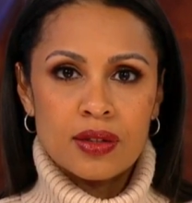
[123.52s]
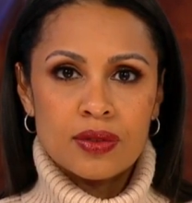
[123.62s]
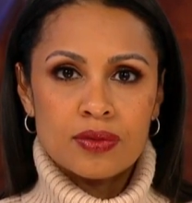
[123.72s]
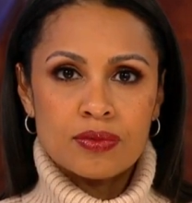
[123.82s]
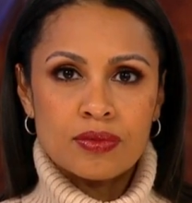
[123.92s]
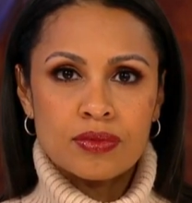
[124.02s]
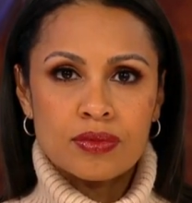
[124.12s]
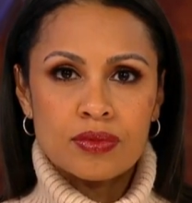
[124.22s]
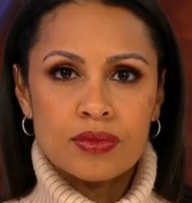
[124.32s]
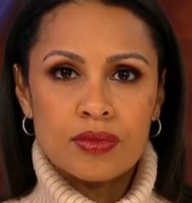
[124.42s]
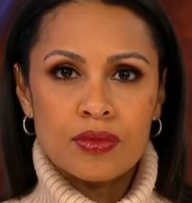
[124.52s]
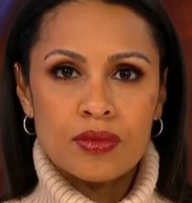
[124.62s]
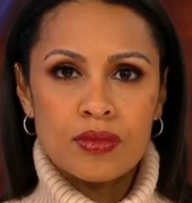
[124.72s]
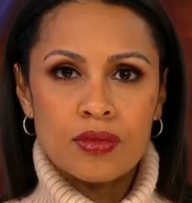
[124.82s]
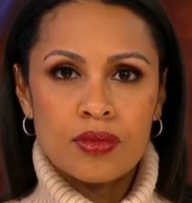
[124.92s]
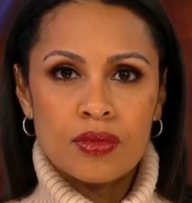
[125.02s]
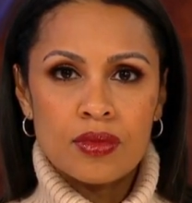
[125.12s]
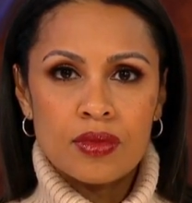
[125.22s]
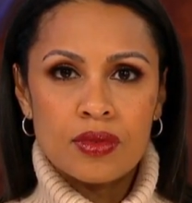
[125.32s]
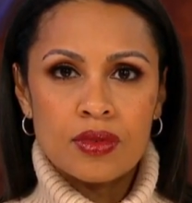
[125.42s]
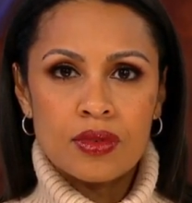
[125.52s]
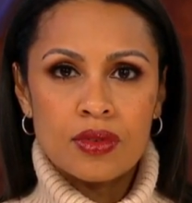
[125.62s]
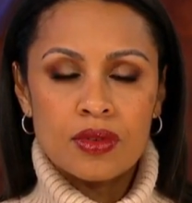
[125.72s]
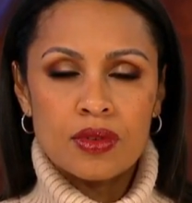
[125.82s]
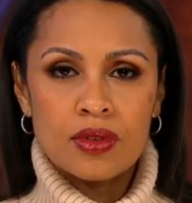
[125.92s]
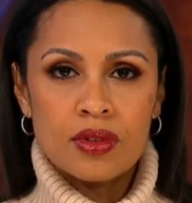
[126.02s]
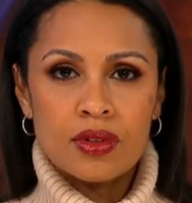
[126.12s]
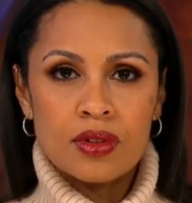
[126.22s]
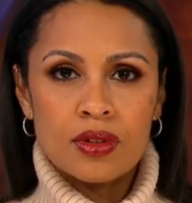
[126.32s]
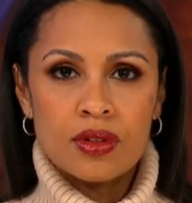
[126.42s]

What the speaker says: The person shown says nothing.